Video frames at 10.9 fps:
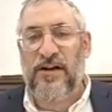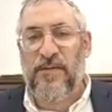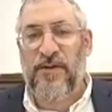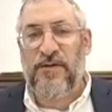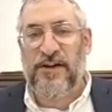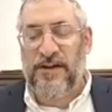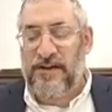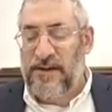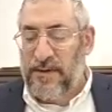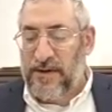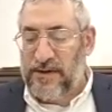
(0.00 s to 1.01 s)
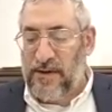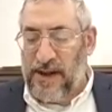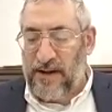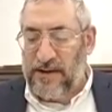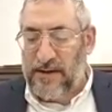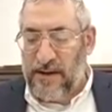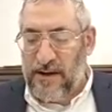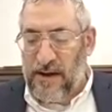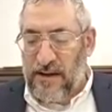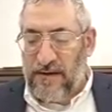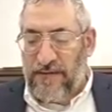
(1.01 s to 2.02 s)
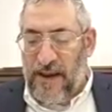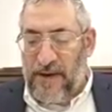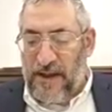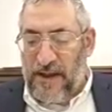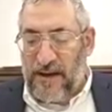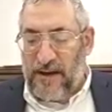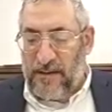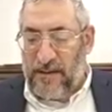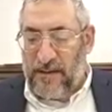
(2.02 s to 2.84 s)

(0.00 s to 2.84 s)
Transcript: It took him 13 years to build his own palace. He